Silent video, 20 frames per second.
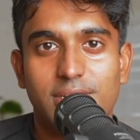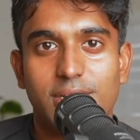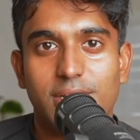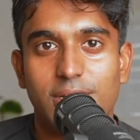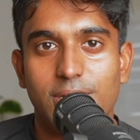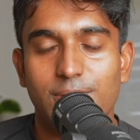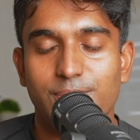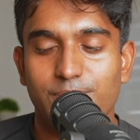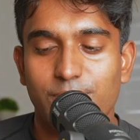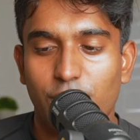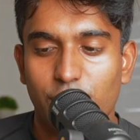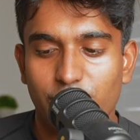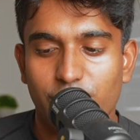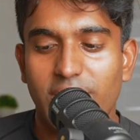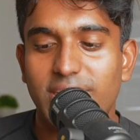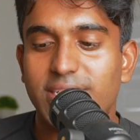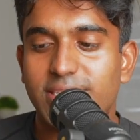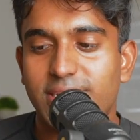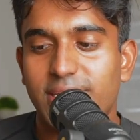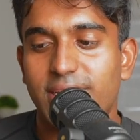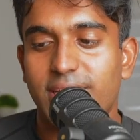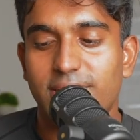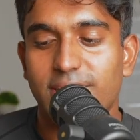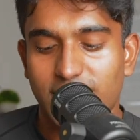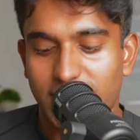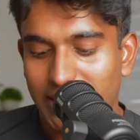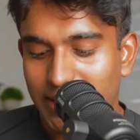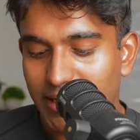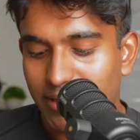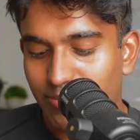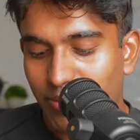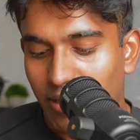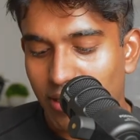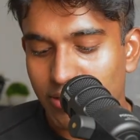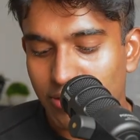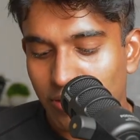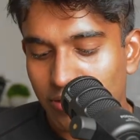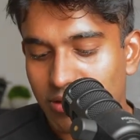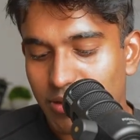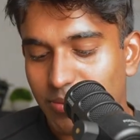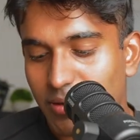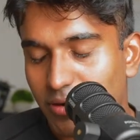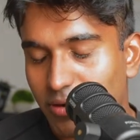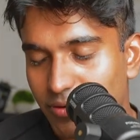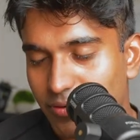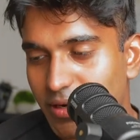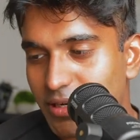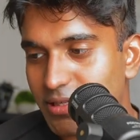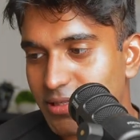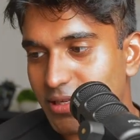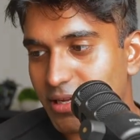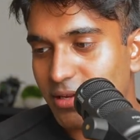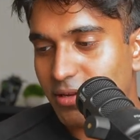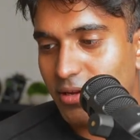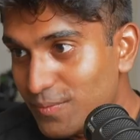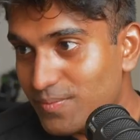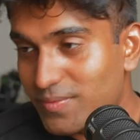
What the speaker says: on race day, and the gear part talked about on race day.